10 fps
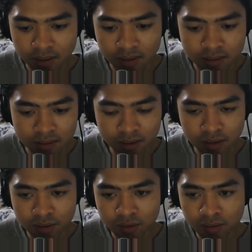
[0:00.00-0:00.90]

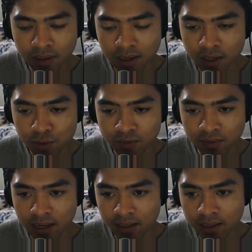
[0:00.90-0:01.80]
So that kind of works for
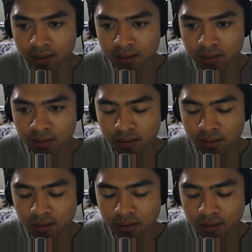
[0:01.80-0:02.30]
that case.